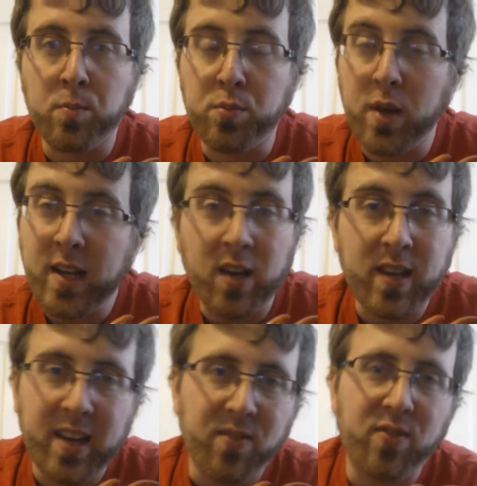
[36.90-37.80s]
Blackout
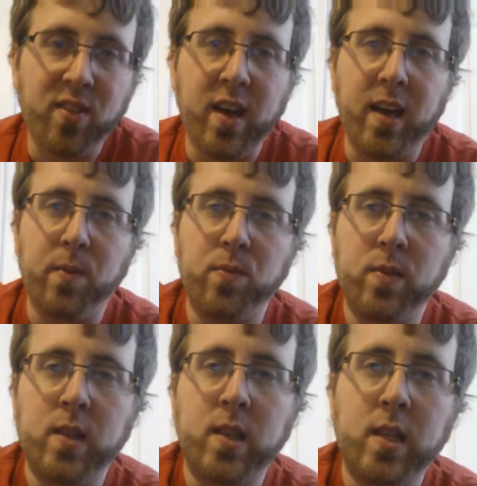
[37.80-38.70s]
can't fly.
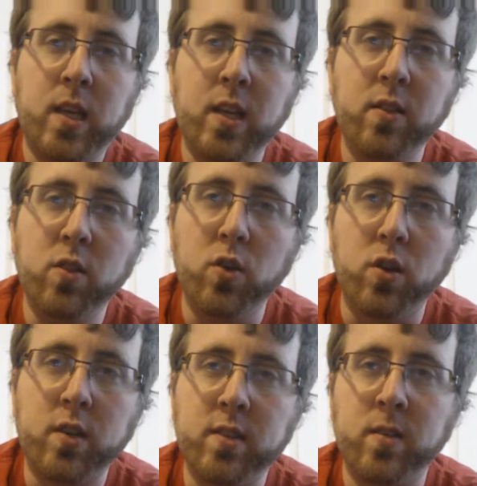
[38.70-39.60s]
He
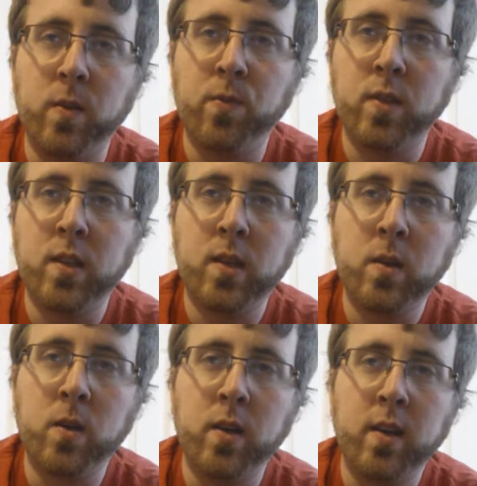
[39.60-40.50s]
looks
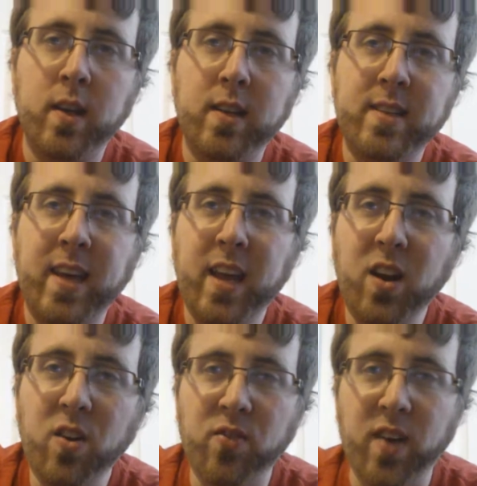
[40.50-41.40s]

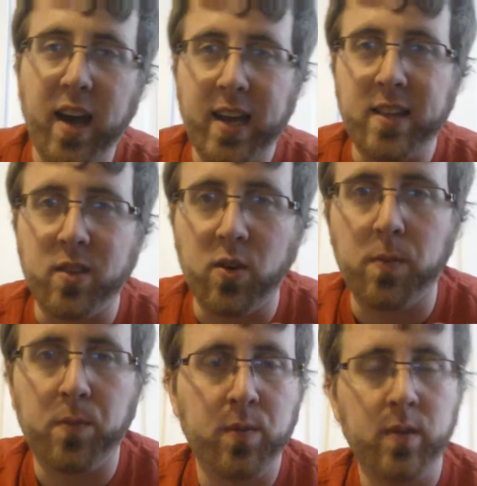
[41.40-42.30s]
terrifying though.